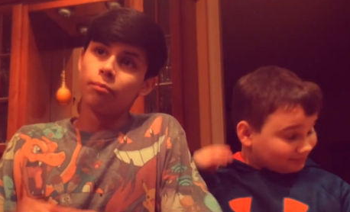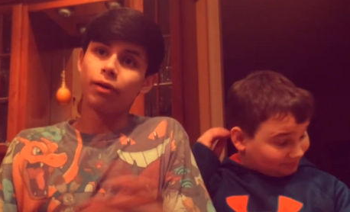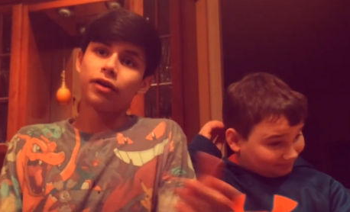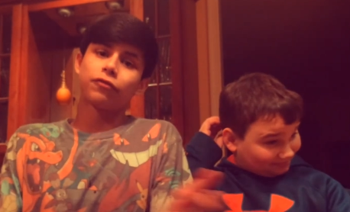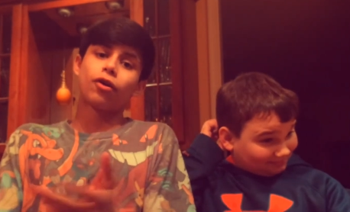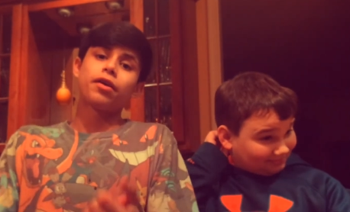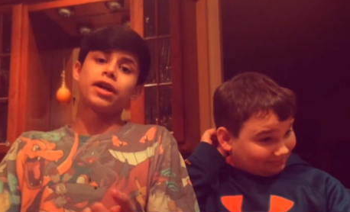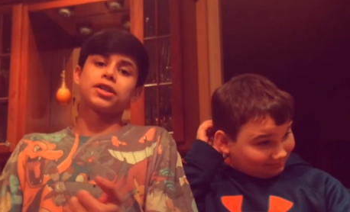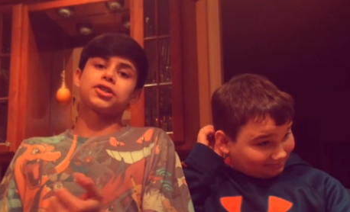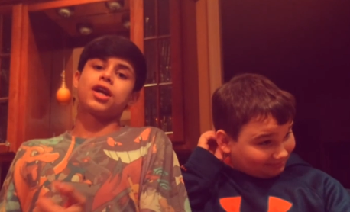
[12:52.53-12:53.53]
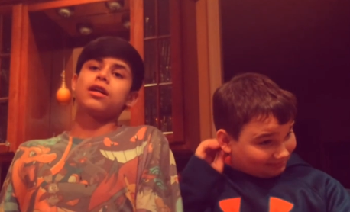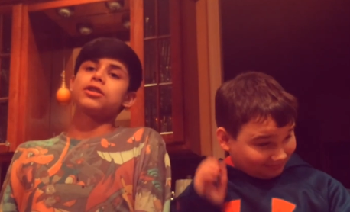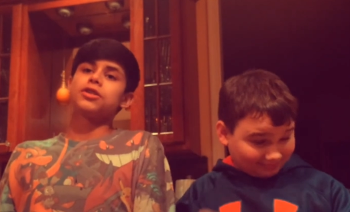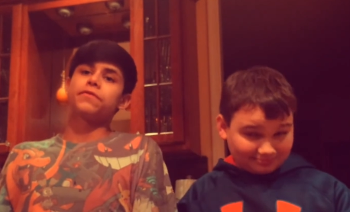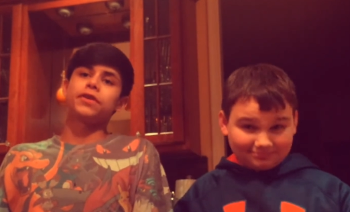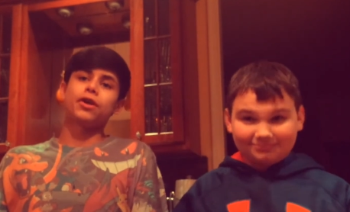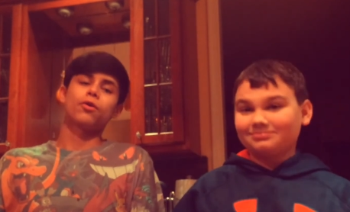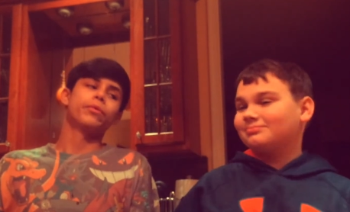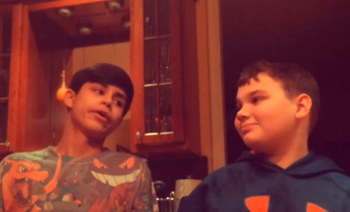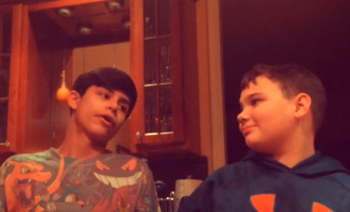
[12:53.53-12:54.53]
Speaker 1: But for our next challenge
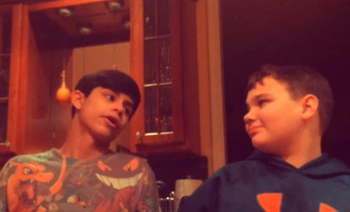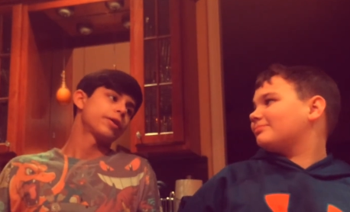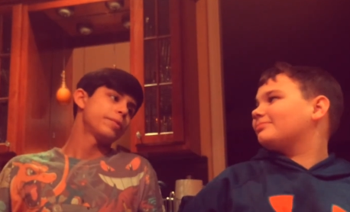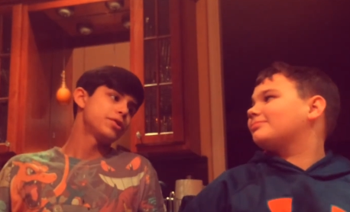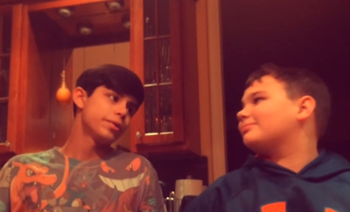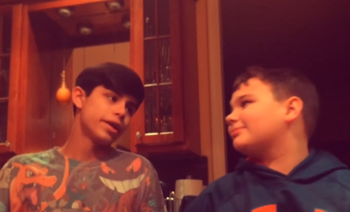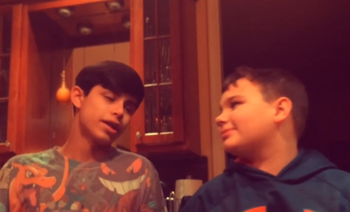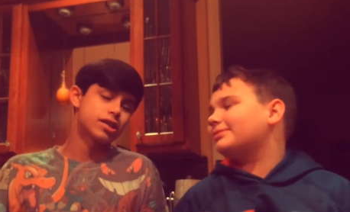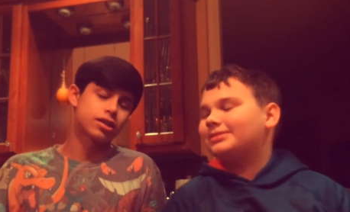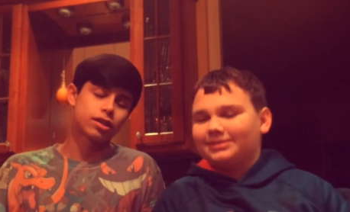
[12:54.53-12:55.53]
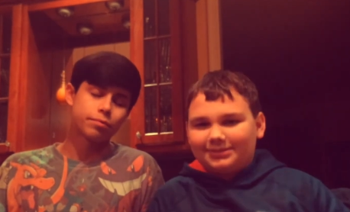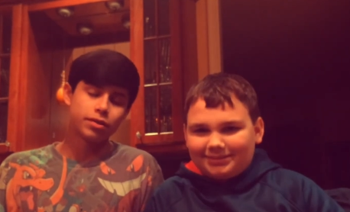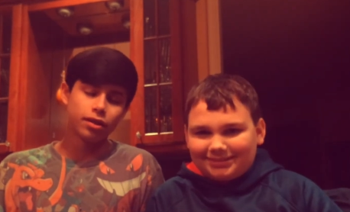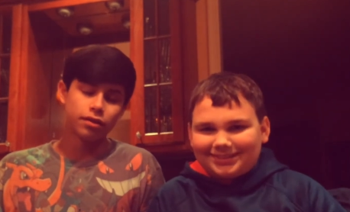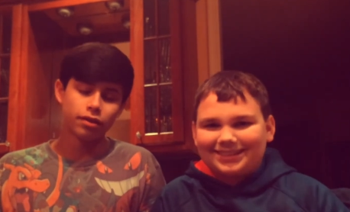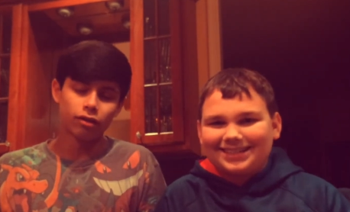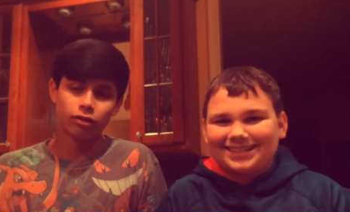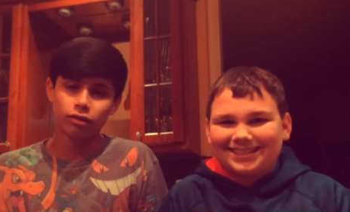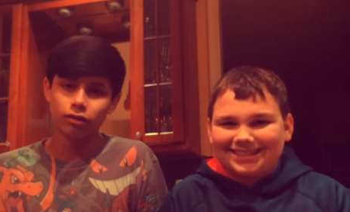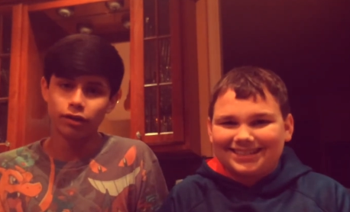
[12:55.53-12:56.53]
video we are going to be doing is going to be the
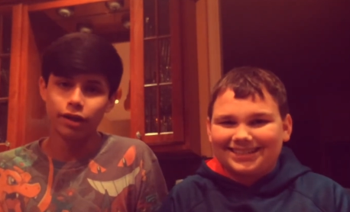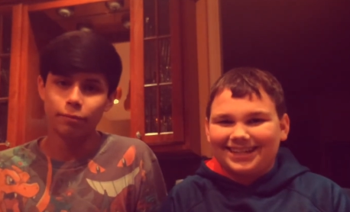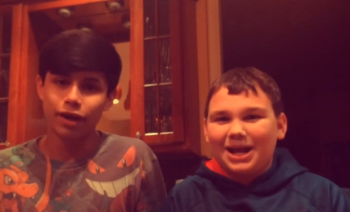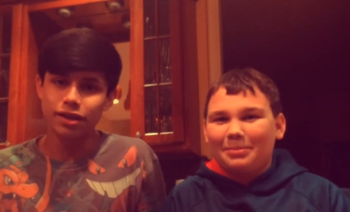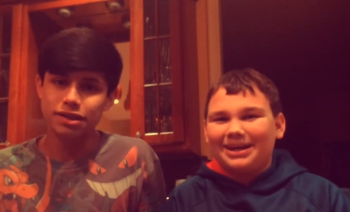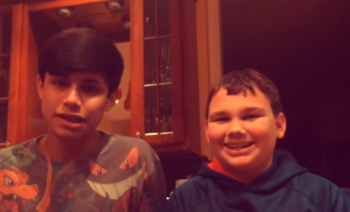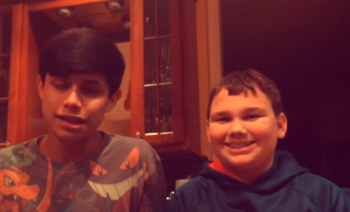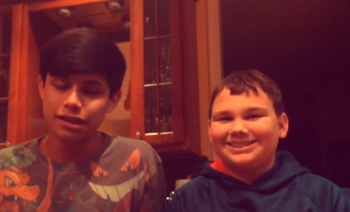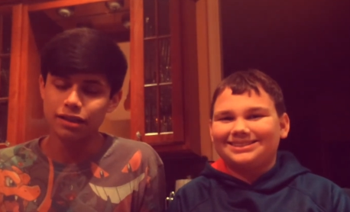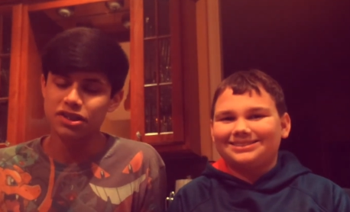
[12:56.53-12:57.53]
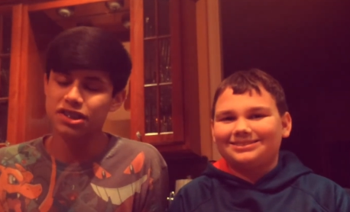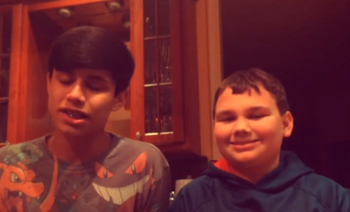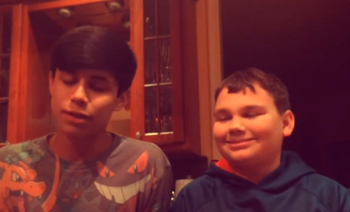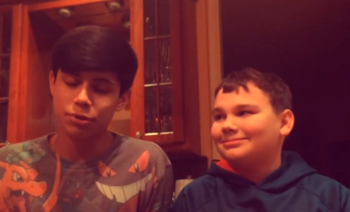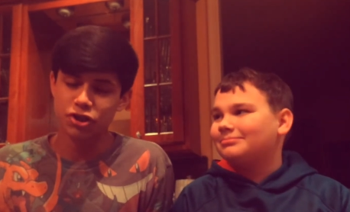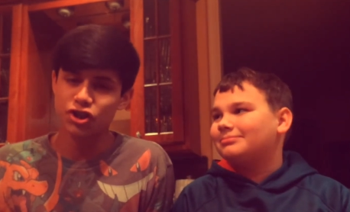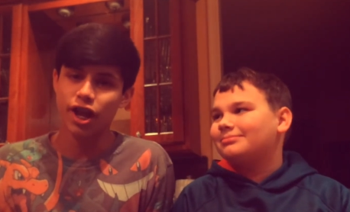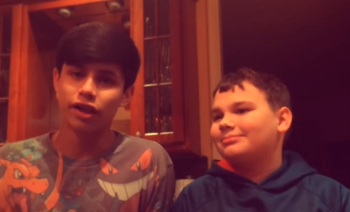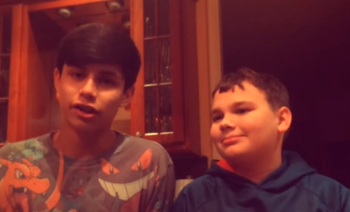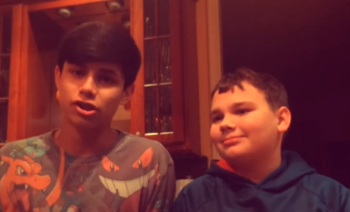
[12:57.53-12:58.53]
All and Mighty Cinnamon
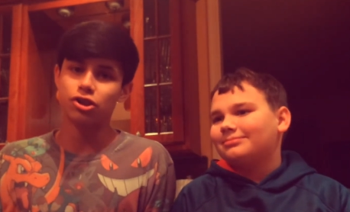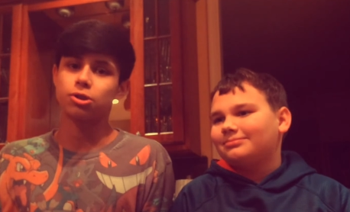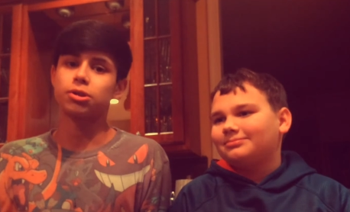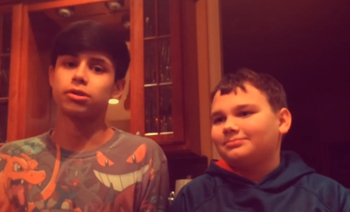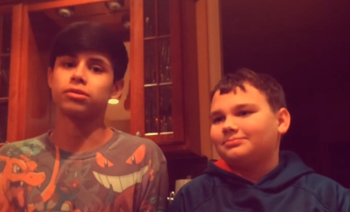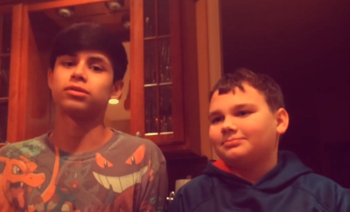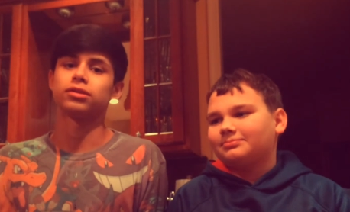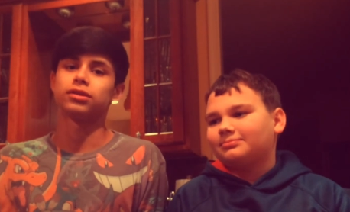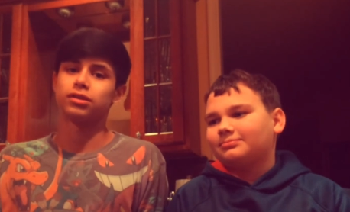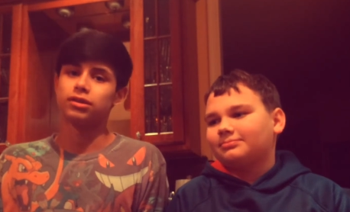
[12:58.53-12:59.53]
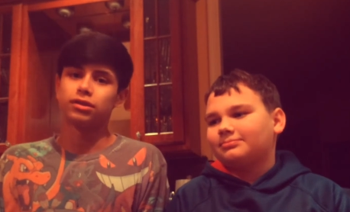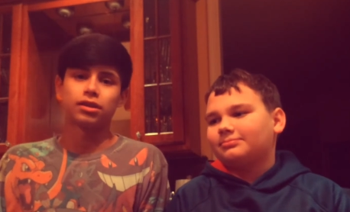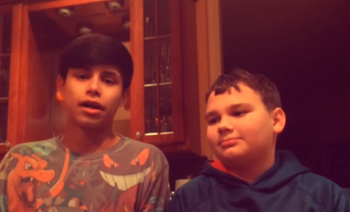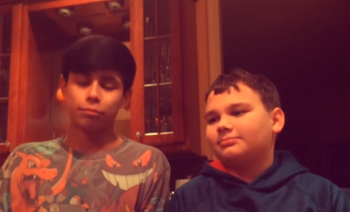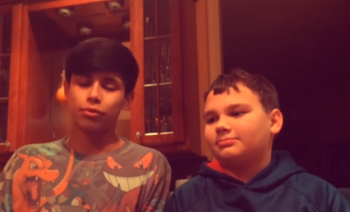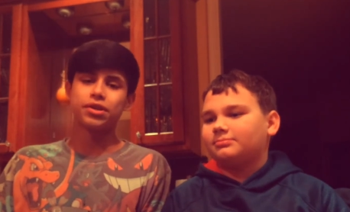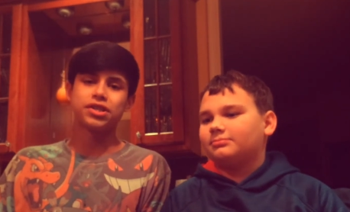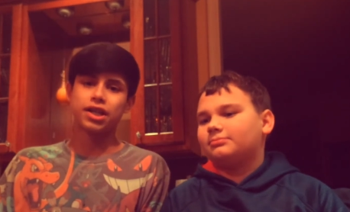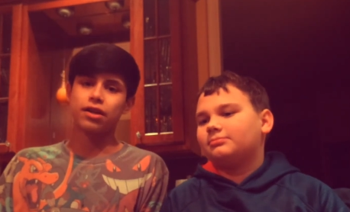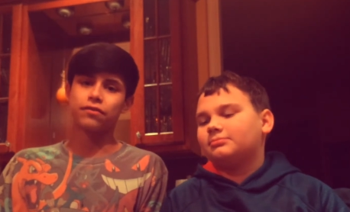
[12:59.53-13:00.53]
Challenge. I'm pretty
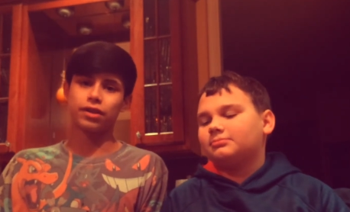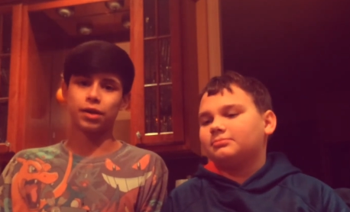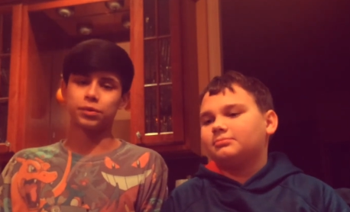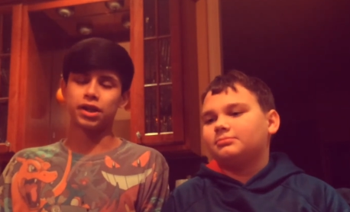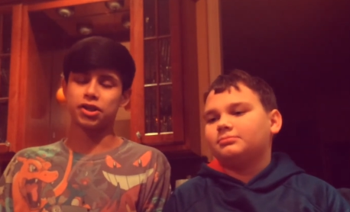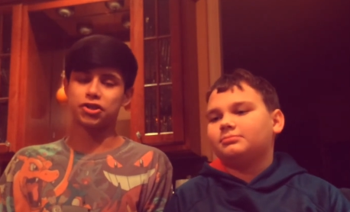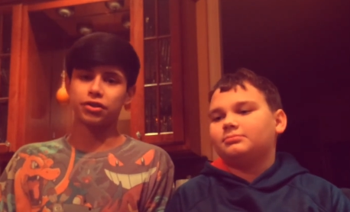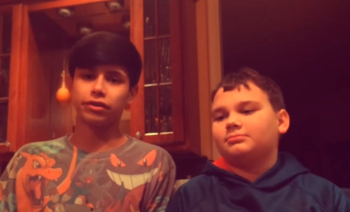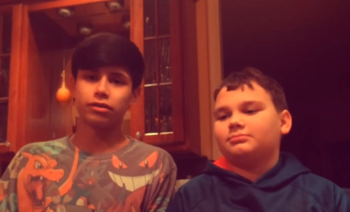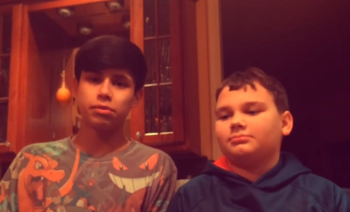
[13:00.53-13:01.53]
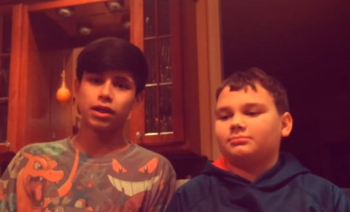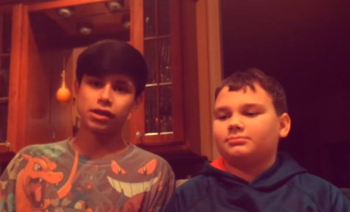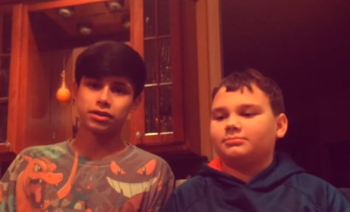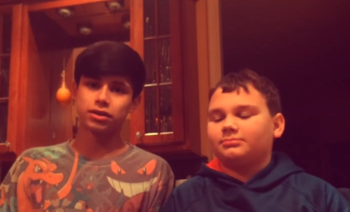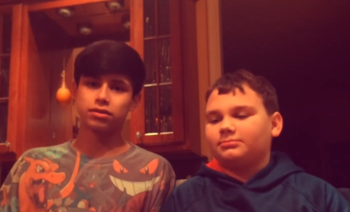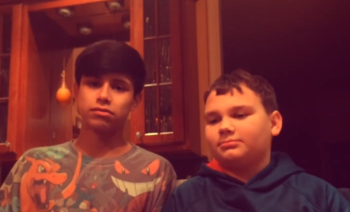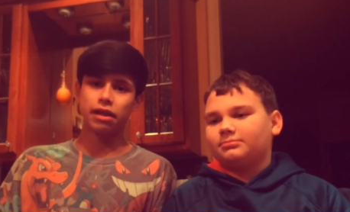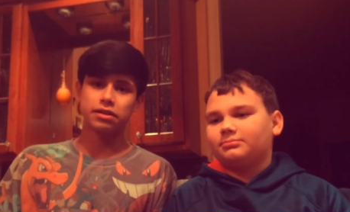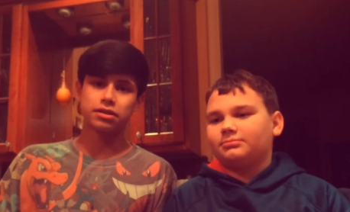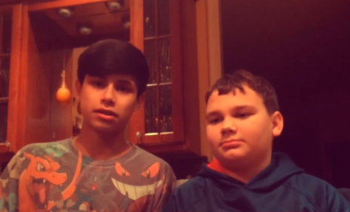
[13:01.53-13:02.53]
scared for that one actually because
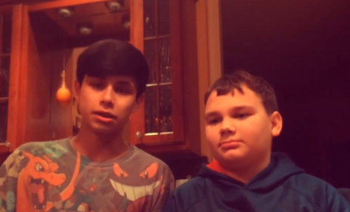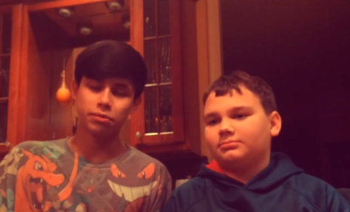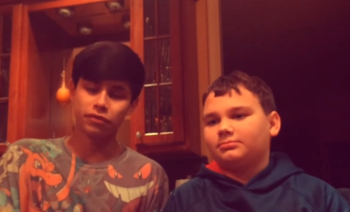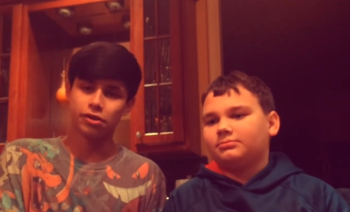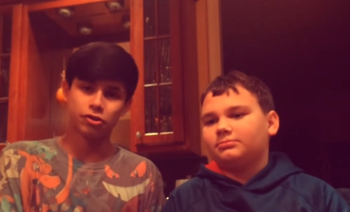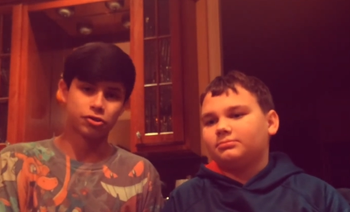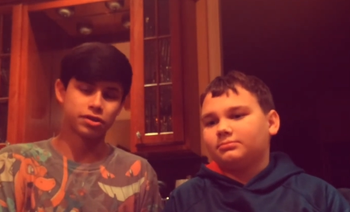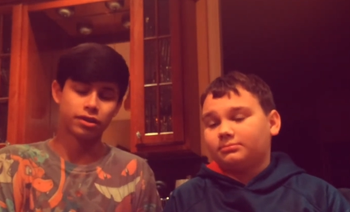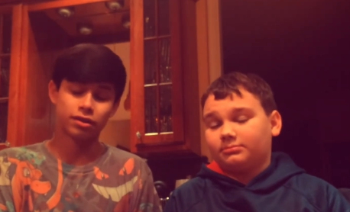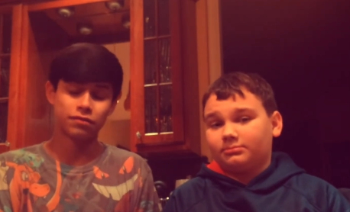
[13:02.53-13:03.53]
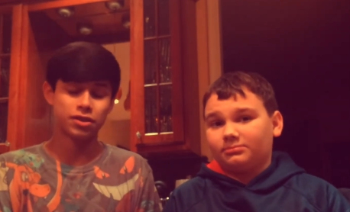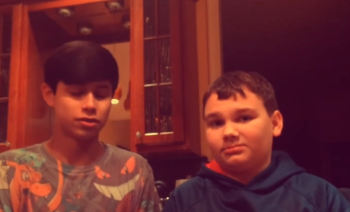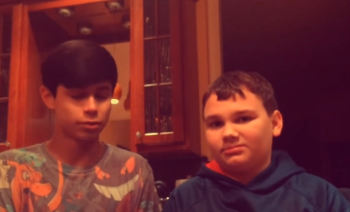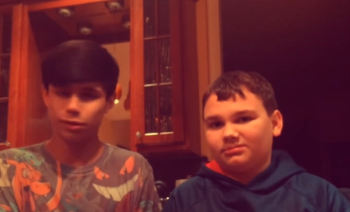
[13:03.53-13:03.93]
that's going to be really interesting. I've seen so